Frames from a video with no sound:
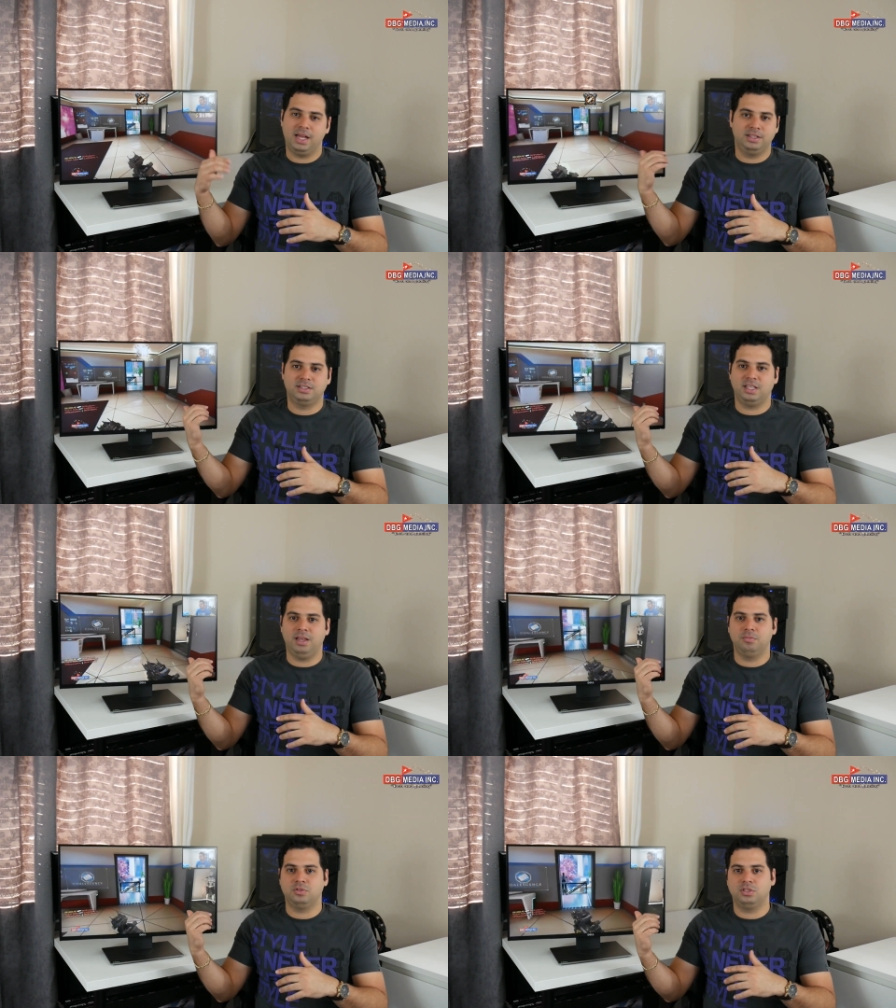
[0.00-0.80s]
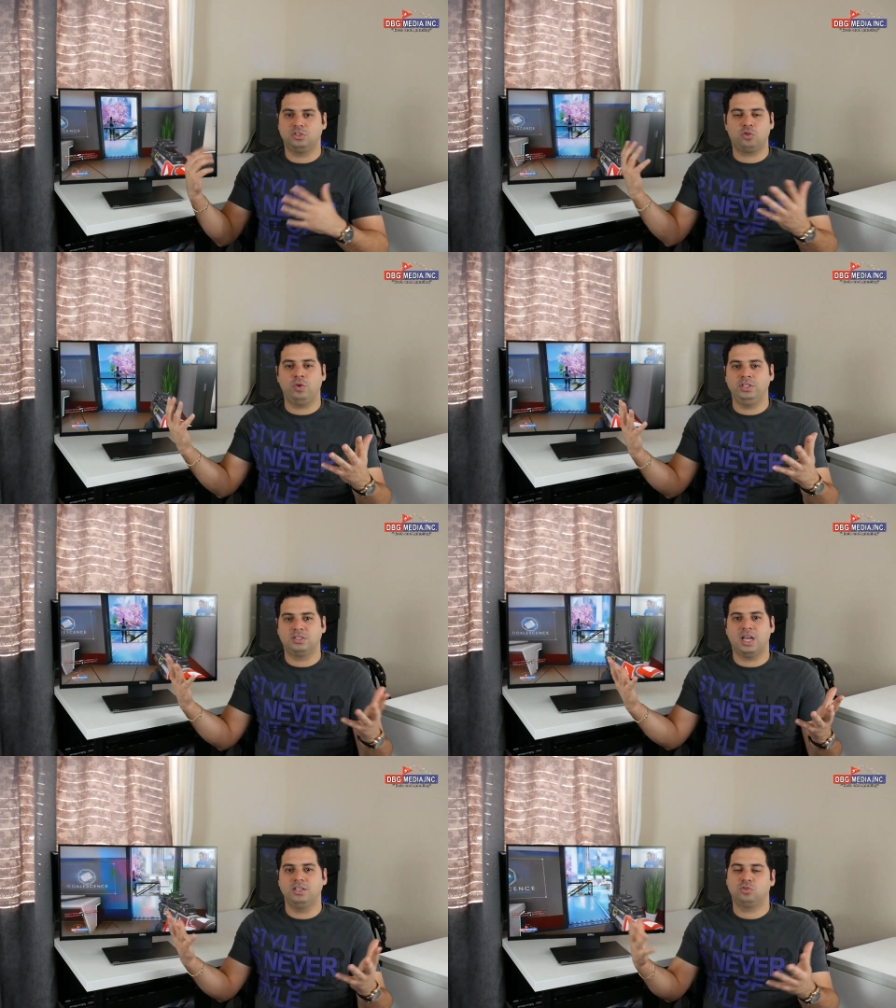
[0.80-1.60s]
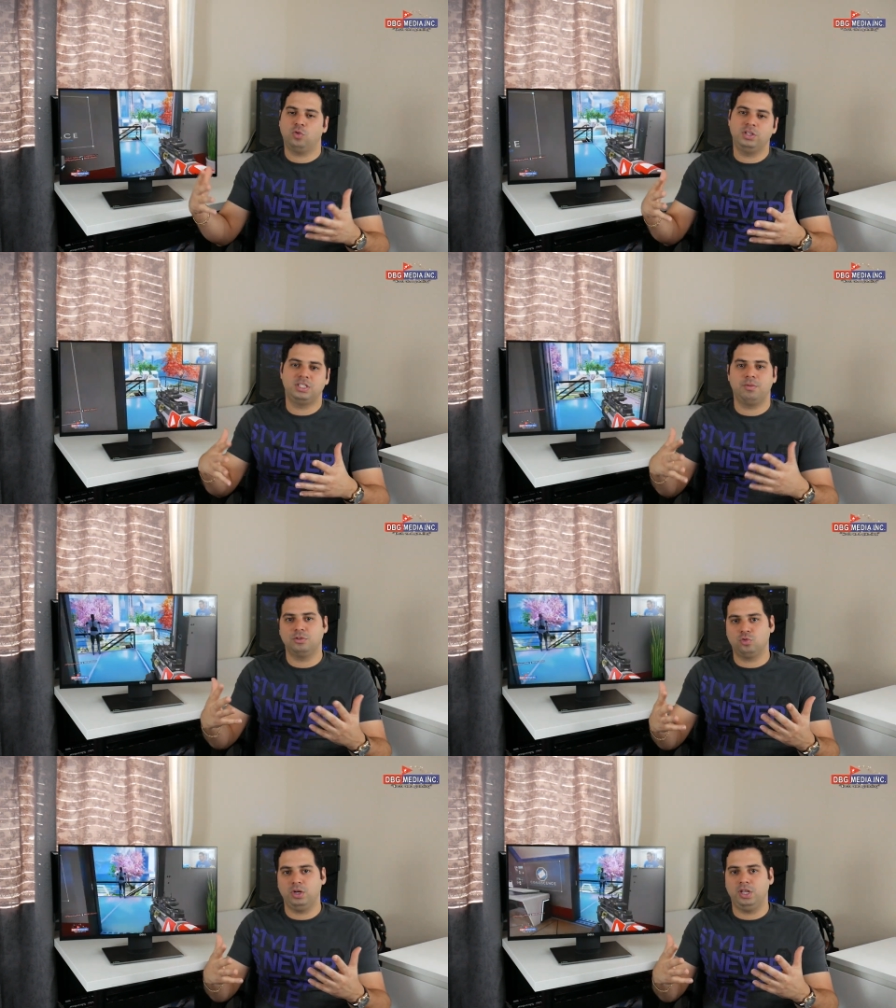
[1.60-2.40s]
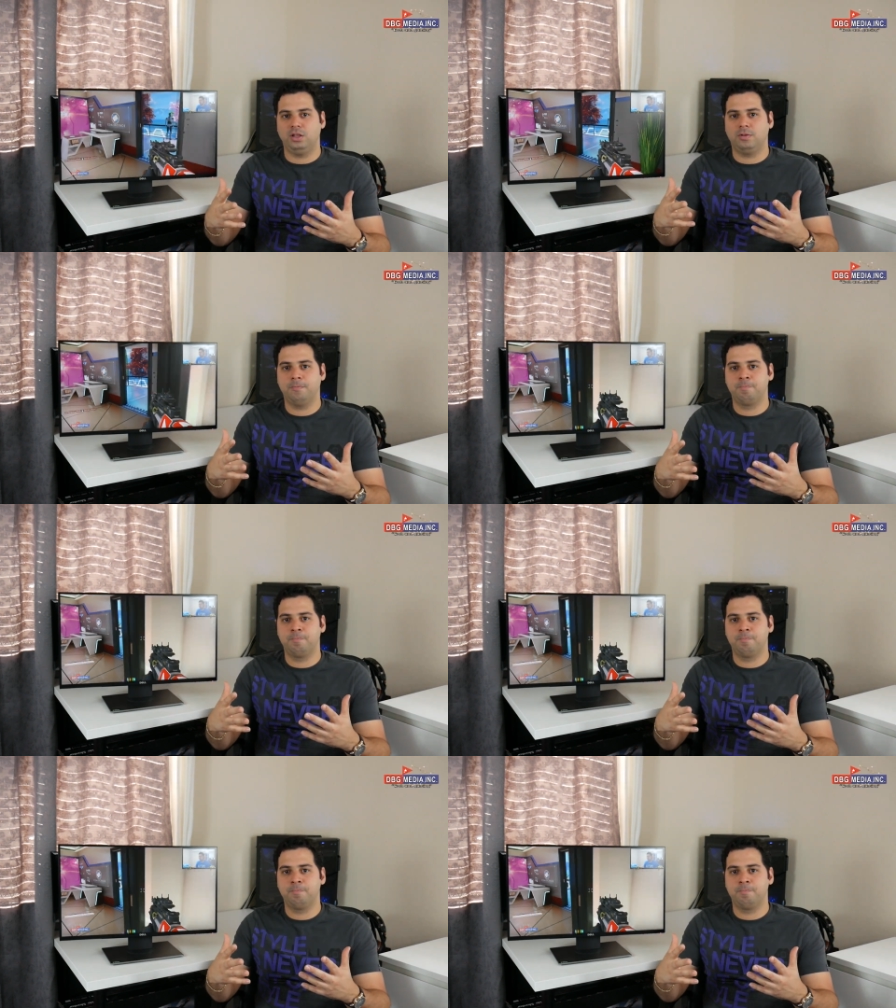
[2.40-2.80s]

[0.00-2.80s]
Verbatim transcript: and the same screen size, 27, 28.